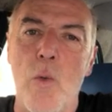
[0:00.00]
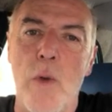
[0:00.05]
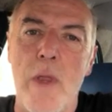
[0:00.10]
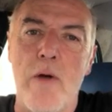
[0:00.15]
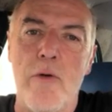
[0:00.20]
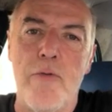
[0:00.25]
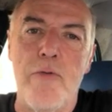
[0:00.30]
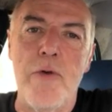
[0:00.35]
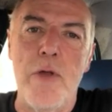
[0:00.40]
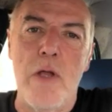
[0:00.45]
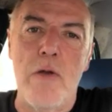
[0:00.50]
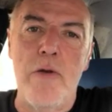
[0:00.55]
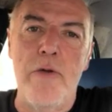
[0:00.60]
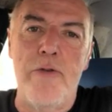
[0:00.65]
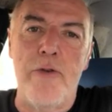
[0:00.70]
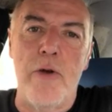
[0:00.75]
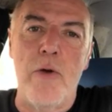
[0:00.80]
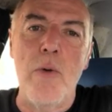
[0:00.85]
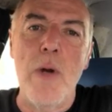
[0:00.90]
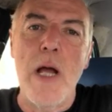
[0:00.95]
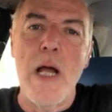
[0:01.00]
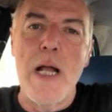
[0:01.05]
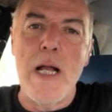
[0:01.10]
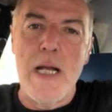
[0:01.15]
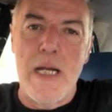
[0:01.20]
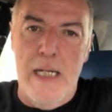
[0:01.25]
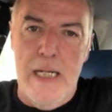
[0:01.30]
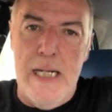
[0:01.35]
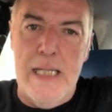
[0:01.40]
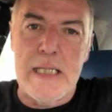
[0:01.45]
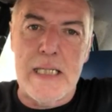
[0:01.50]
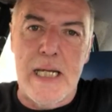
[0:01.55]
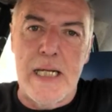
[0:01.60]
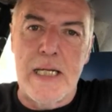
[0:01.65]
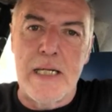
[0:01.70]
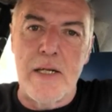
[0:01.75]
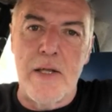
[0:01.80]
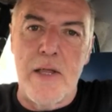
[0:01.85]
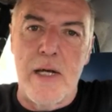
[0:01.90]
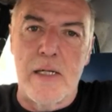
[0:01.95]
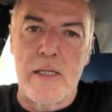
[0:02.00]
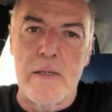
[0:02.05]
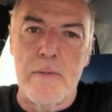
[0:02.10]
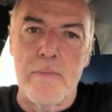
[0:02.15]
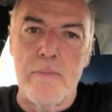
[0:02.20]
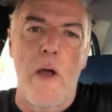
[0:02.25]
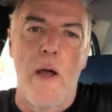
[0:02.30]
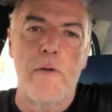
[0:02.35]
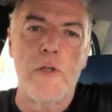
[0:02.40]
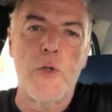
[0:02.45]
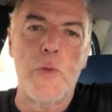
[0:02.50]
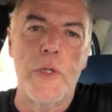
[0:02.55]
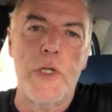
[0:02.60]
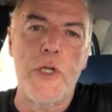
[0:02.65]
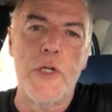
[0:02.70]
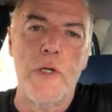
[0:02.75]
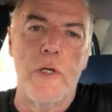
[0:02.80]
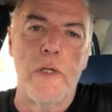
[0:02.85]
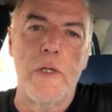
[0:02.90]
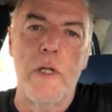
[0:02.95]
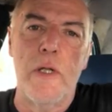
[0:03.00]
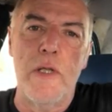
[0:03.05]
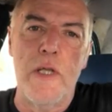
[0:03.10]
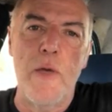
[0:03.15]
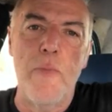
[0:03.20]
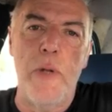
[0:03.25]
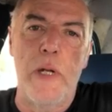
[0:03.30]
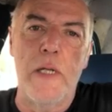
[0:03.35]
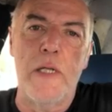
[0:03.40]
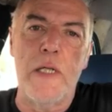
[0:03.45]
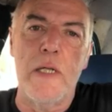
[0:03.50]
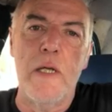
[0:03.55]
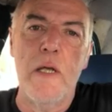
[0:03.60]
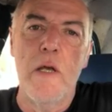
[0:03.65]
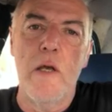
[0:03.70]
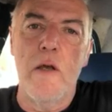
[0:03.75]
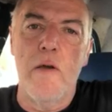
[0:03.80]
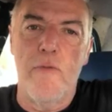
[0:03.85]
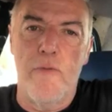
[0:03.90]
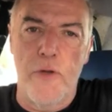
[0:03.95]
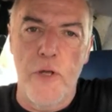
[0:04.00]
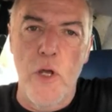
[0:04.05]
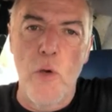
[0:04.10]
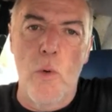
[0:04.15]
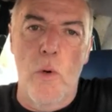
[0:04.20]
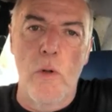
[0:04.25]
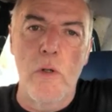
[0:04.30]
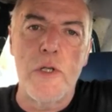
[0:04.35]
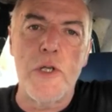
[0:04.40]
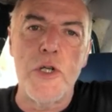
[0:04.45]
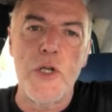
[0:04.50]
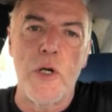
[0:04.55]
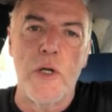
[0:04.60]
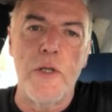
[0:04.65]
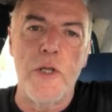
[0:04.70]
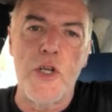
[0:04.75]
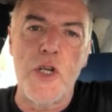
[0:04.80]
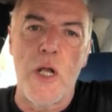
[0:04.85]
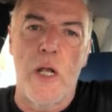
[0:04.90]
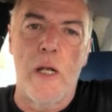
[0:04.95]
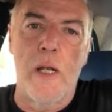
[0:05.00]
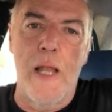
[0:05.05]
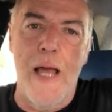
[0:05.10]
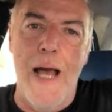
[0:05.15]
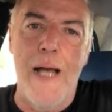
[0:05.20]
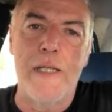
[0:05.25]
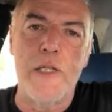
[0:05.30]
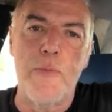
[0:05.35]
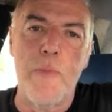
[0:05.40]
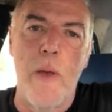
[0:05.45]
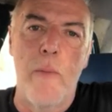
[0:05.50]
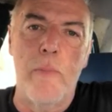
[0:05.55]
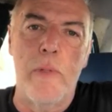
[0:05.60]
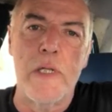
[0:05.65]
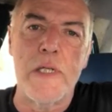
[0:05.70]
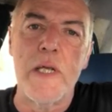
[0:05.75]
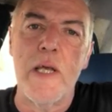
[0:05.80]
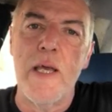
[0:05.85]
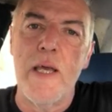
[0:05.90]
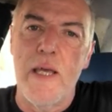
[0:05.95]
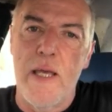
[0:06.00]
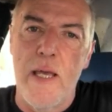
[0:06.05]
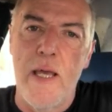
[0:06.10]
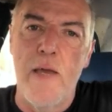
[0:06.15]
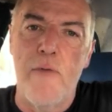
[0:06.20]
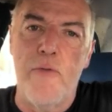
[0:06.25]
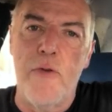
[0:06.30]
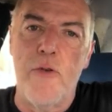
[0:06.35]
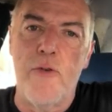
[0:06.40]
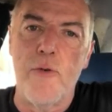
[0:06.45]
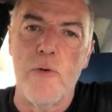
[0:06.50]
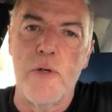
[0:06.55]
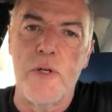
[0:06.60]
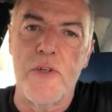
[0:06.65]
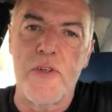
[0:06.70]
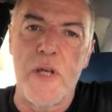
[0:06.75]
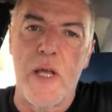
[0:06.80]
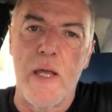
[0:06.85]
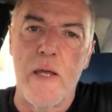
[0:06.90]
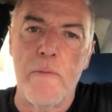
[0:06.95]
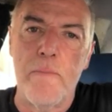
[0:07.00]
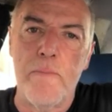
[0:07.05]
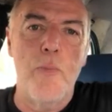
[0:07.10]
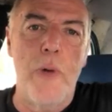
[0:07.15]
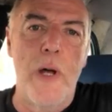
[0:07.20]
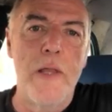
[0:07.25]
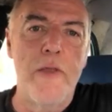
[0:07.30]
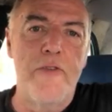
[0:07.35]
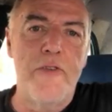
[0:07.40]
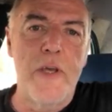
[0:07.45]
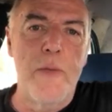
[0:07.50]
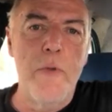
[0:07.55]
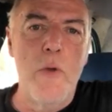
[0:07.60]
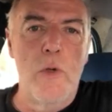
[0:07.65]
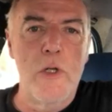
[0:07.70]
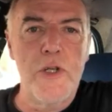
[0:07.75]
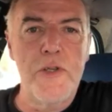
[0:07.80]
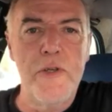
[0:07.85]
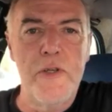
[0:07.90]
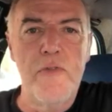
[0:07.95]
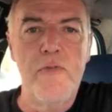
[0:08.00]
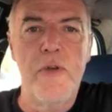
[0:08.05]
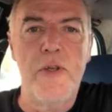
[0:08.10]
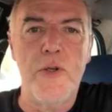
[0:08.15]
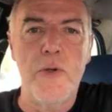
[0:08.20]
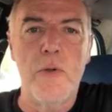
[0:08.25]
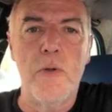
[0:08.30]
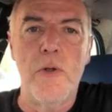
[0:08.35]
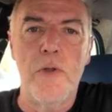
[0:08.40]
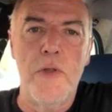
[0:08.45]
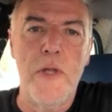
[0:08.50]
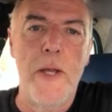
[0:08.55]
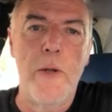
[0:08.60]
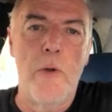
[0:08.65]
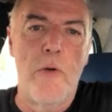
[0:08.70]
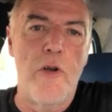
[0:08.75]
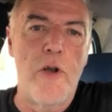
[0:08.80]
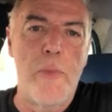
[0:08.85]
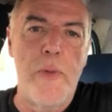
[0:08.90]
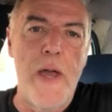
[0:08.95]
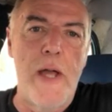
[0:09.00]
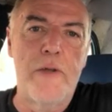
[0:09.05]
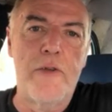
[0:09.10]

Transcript: without further ado, let's get into that. I've switched on the ability for you all to join the channel as members if you so desire. By the time you watch this video, they'll already be